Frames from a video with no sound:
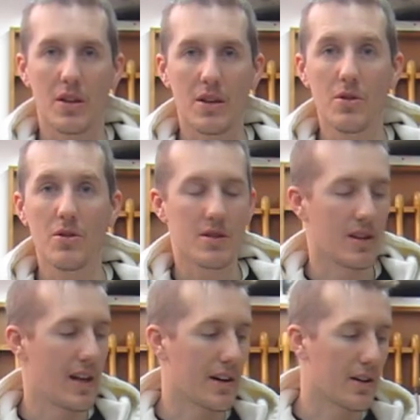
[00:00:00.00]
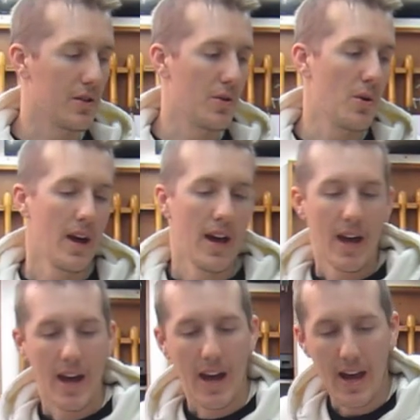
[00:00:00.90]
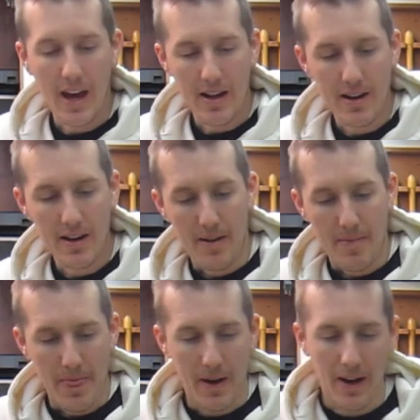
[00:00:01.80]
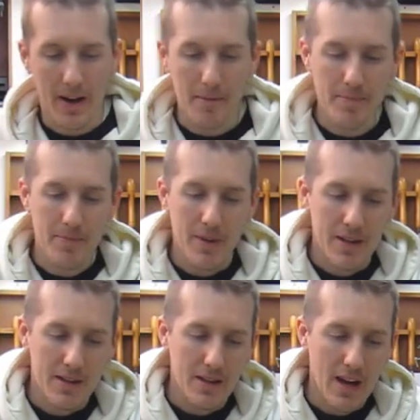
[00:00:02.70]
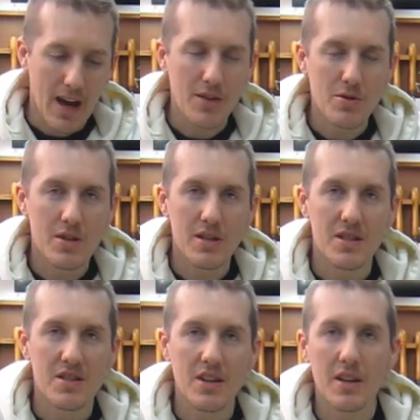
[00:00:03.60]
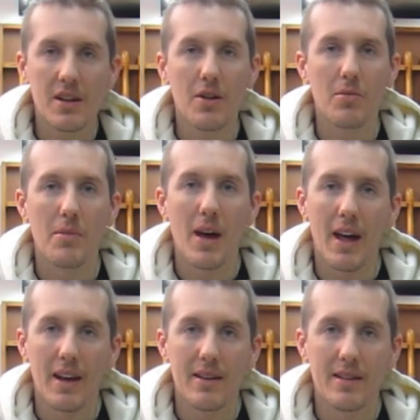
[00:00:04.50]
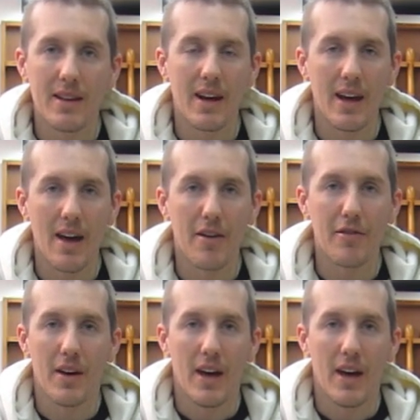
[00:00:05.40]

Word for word: they do use a lot of glue. And um, I used this silicone mat that I have.